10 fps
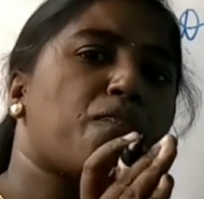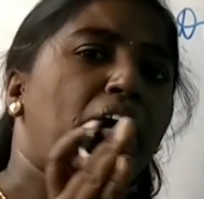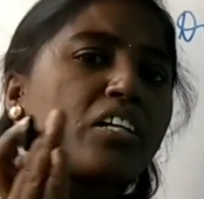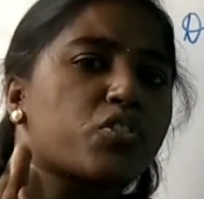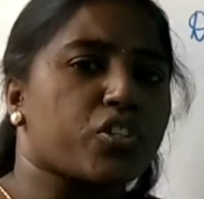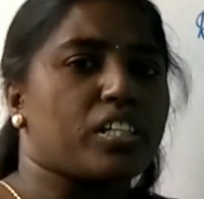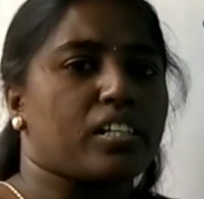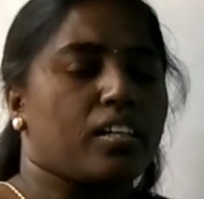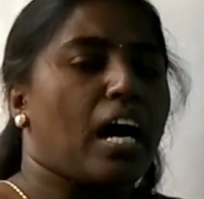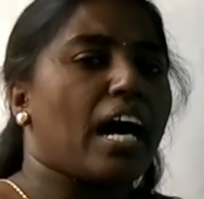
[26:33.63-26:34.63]
a
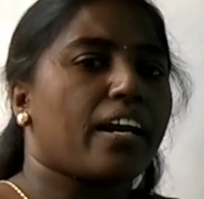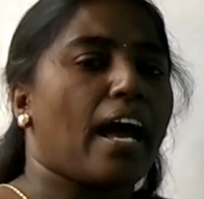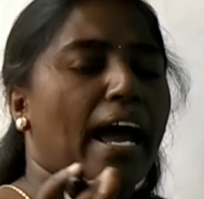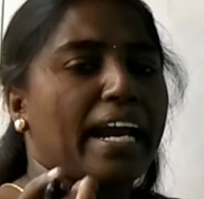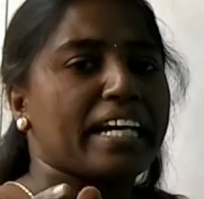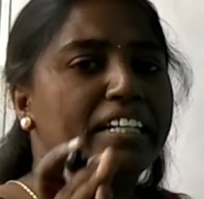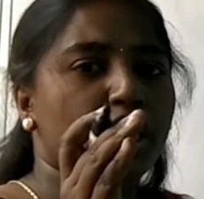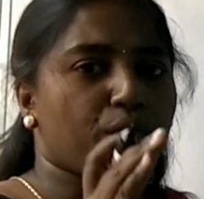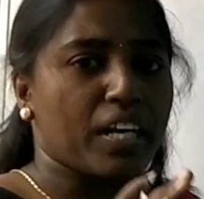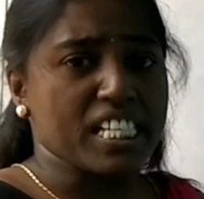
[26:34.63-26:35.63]
functional or an
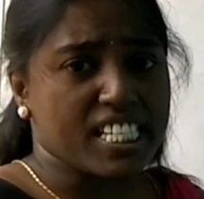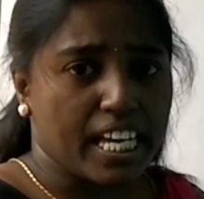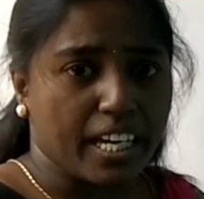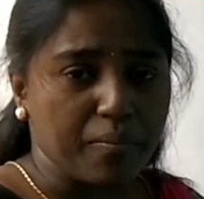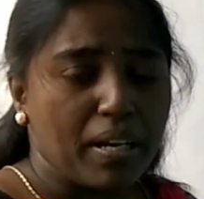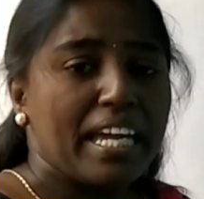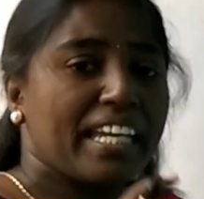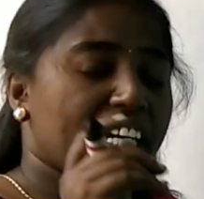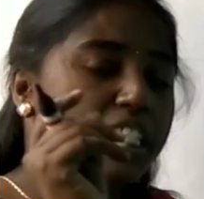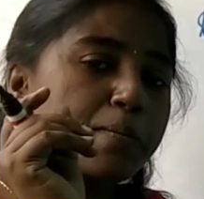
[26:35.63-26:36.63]
active enzyme,
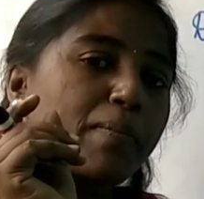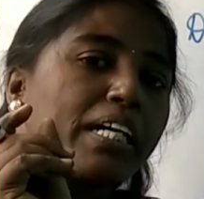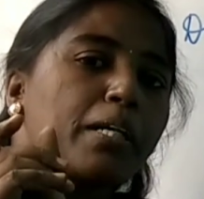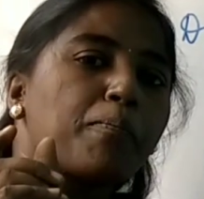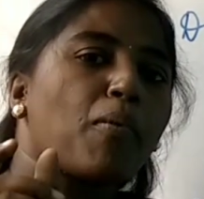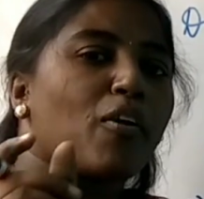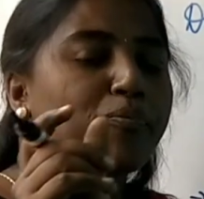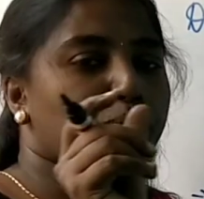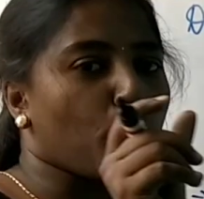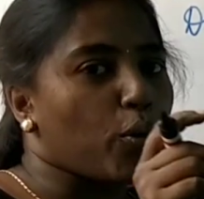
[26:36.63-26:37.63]
it is made up
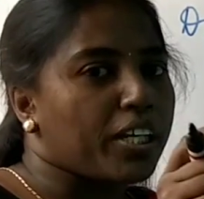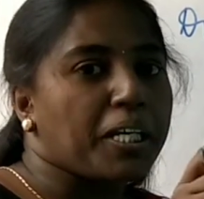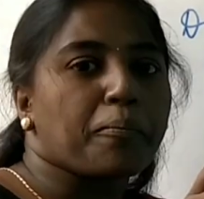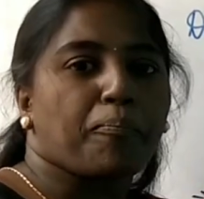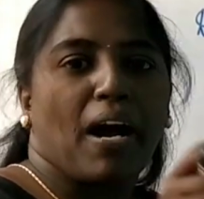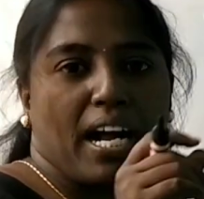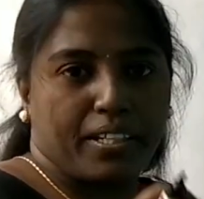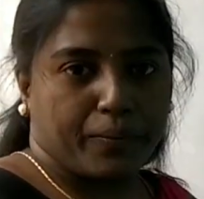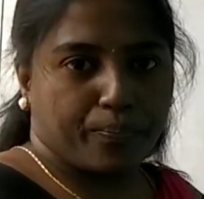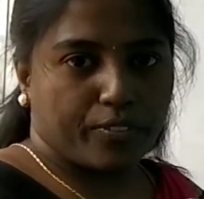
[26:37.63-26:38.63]
of protein
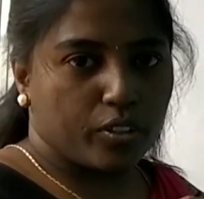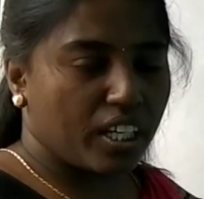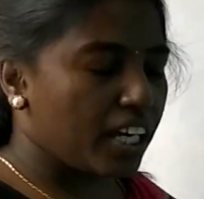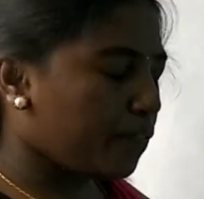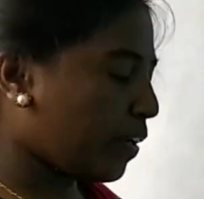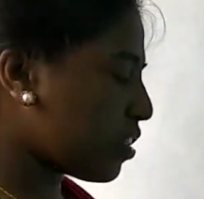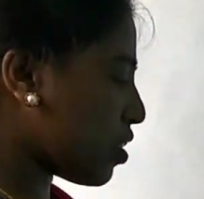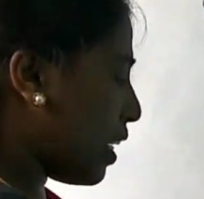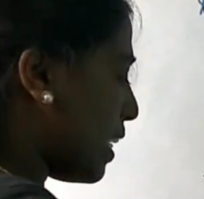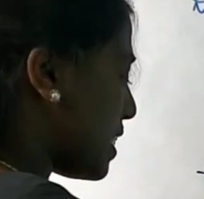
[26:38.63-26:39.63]
part. Okay. A functional